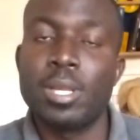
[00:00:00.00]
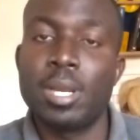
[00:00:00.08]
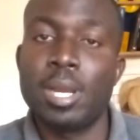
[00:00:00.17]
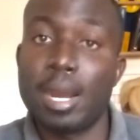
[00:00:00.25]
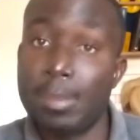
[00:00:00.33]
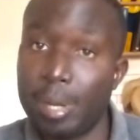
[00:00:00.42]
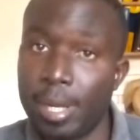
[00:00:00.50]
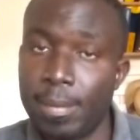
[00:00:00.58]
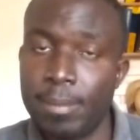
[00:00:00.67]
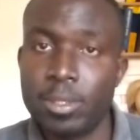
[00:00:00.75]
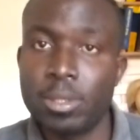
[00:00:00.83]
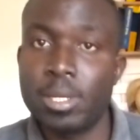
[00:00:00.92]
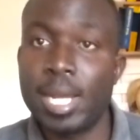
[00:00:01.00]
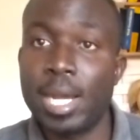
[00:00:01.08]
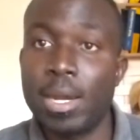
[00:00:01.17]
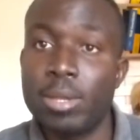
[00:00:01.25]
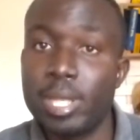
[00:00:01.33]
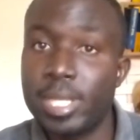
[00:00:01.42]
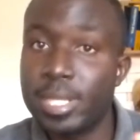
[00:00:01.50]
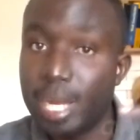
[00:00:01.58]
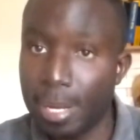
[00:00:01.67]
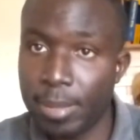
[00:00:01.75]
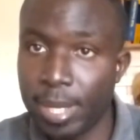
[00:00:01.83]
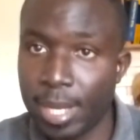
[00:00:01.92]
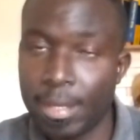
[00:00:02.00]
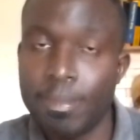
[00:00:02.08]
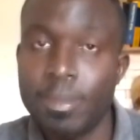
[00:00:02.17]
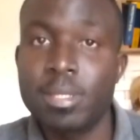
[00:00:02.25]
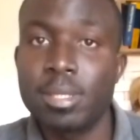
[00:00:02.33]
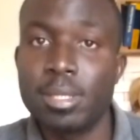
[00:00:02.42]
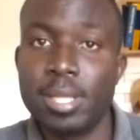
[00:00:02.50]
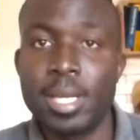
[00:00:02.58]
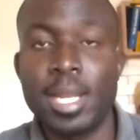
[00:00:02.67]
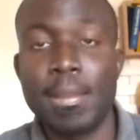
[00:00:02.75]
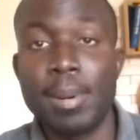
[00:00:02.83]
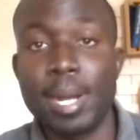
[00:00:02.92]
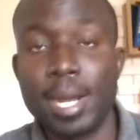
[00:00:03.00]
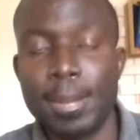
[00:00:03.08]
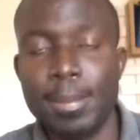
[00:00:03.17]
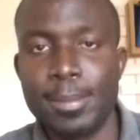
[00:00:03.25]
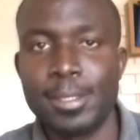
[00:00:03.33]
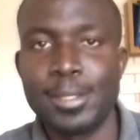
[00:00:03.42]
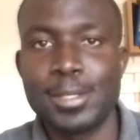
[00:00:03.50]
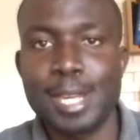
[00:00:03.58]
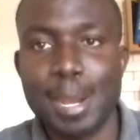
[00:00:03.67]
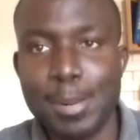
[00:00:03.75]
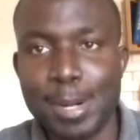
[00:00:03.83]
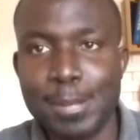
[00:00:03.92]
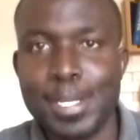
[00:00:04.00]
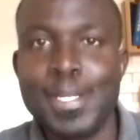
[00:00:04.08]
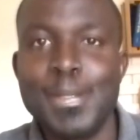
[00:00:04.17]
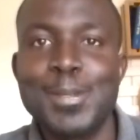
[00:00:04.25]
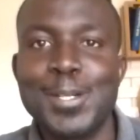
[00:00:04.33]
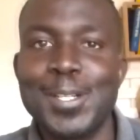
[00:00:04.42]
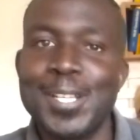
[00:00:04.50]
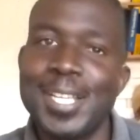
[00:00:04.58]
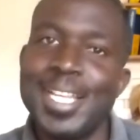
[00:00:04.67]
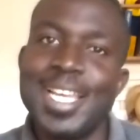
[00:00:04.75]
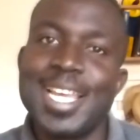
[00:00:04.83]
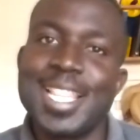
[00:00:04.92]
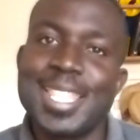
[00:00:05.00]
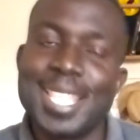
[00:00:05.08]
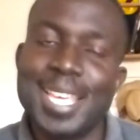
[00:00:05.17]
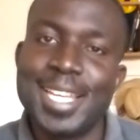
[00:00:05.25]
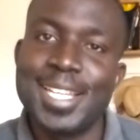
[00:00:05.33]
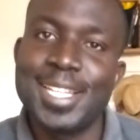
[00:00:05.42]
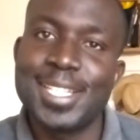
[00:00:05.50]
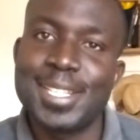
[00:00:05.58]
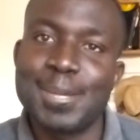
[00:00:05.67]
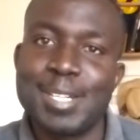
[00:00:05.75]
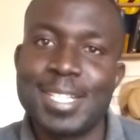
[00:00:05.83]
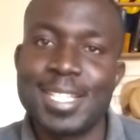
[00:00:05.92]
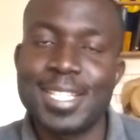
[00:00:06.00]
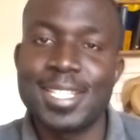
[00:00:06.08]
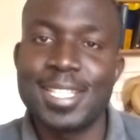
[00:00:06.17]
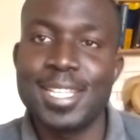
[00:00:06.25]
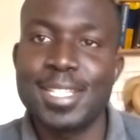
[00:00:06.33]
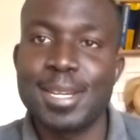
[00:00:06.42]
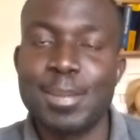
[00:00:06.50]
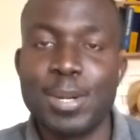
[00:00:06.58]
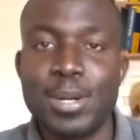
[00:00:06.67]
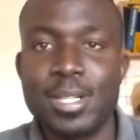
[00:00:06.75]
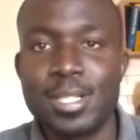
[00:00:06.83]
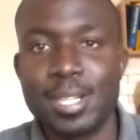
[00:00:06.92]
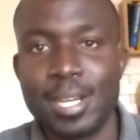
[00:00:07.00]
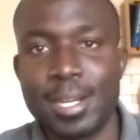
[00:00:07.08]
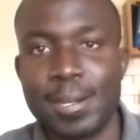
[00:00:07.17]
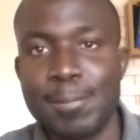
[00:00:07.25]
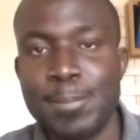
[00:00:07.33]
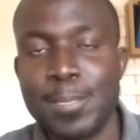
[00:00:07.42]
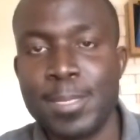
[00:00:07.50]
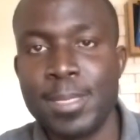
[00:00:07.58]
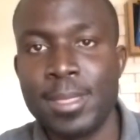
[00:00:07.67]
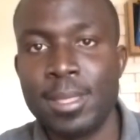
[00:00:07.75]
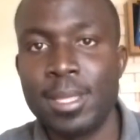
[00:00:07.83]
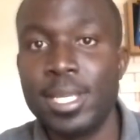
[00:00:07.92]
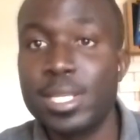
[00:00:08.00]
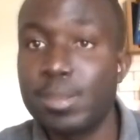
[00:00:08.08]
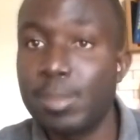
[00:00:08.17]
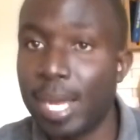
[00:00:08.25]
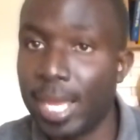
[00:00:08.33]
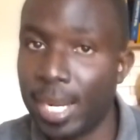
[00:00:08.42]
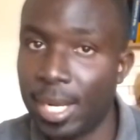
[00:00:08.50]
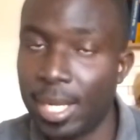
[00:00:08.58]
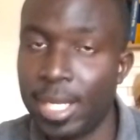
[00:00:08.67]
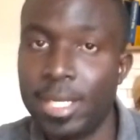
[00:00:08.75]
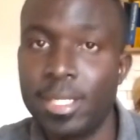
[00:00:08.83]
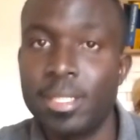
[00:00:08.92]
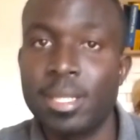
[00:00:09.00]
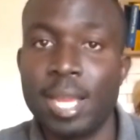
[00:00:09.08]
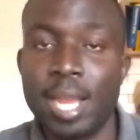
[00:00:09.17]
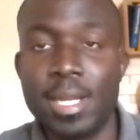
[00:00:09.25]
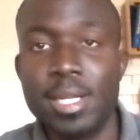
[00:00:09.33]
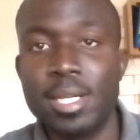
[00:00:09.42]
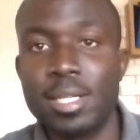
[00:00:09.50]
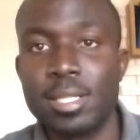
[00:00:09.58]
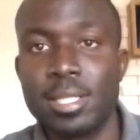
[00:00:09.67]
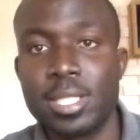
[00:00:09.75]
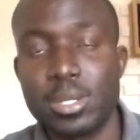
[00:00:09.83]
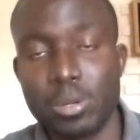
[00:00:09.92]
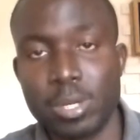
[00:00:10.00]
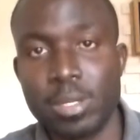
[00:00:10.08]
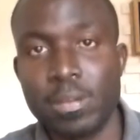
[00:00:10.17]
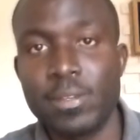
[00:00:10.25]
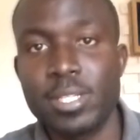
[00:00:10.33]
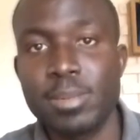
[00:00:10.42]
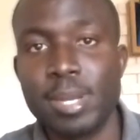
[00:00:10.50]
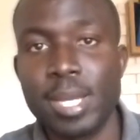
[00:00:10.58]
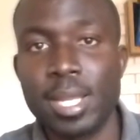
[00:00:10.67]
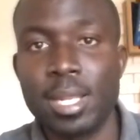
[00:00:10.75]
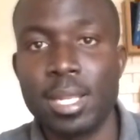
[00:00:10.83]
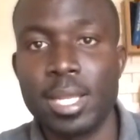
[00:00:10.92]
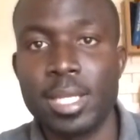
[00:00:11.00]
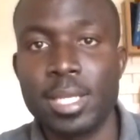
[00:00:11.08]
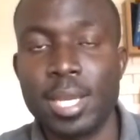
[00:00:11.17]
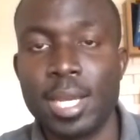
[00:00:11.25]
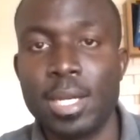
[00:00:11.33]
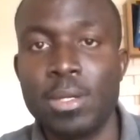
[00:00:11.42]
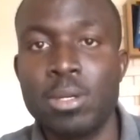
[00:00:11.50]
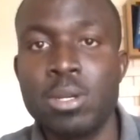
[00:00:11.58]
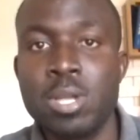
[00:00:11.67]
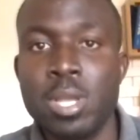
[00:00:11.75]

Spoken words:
Abraham. So now his name becomes then Abraham, not Abram anymore. And then chapter 16 is about Ishmael and Hagar, the story of Ishmael and how